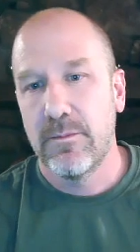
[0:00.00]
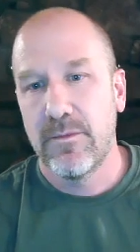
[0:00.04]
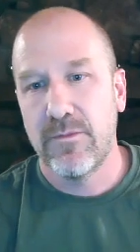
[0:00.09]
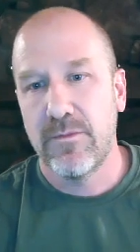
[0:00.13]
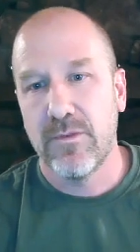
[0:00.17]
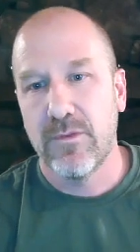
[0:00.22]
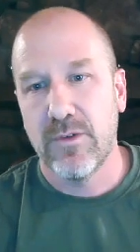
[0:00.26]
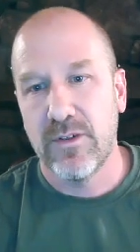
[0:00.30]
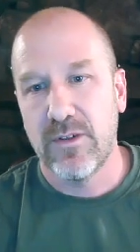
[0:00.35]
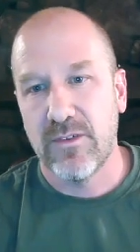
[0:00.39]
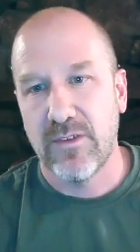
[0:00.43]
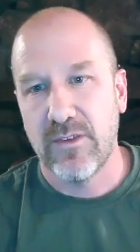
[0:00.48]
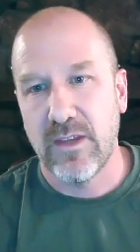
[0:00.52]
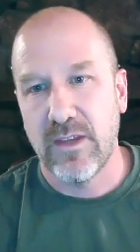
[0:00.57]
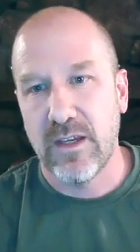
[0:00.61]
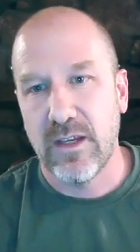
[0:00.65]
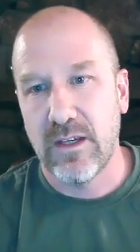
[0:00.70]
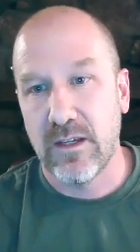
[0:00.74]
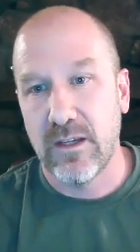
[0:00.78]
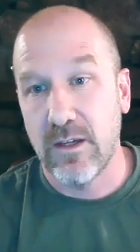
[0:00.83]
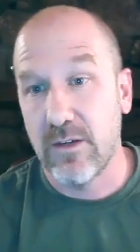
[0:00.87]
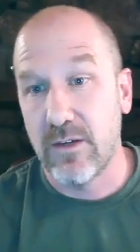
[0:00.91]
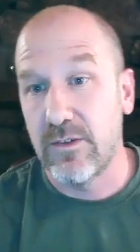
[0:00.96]
before it's
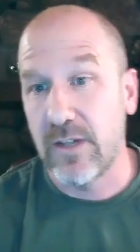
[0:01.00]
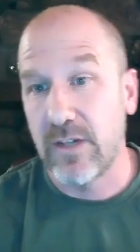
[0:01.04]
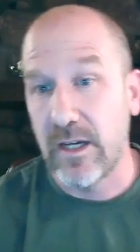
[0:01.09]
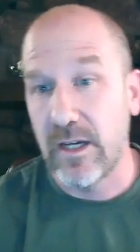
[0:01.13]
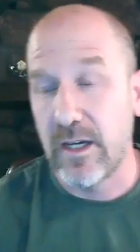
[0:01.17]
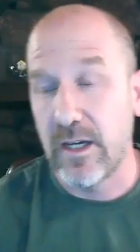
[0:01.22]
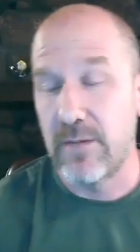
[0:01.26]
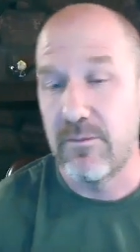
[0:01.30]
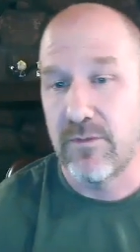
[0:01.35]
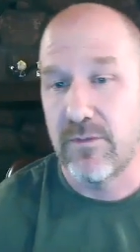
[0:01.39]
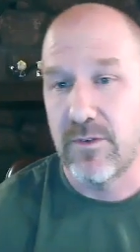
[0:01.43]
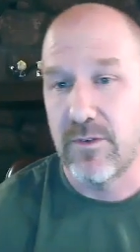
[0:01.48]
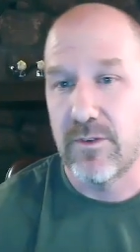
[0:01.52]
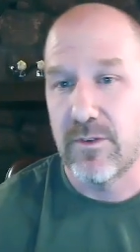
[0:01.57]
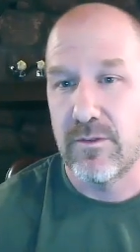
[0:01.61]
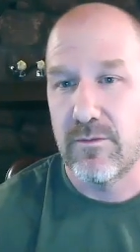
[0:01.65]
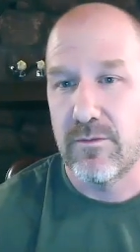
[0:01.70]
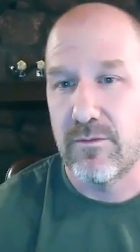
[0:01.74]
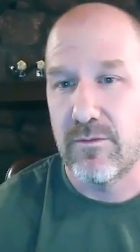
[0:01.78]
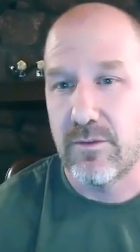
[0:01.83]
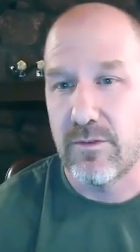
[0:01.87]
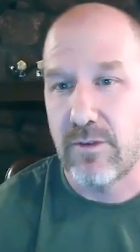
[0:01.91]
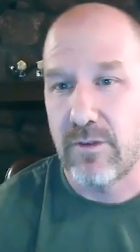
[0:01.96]
like go time
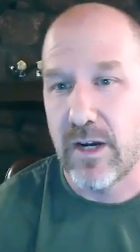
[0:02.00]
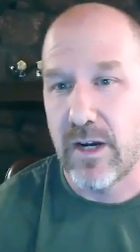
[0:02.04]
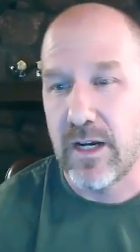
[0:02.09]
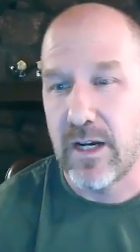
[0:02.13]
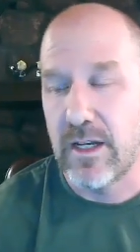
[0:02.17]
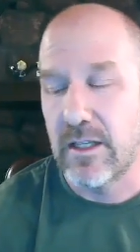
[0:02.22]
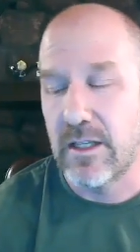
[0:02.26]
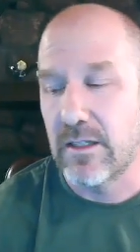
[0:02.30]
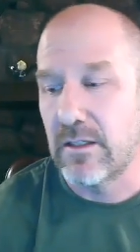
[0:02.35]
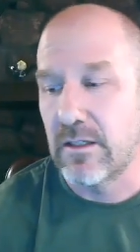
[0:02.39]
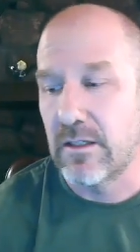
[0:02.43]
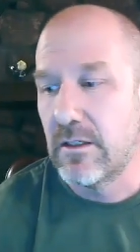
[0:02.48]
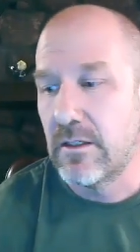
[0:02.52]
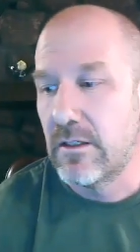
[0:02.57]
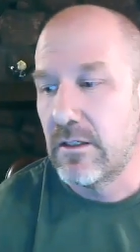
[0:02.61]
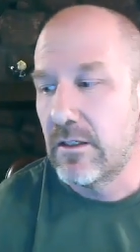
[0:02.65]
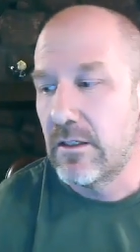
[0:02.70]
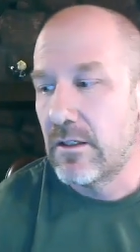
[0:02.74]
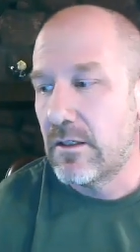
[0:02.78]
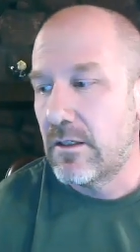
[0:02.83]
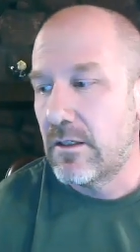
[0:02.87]
for writing.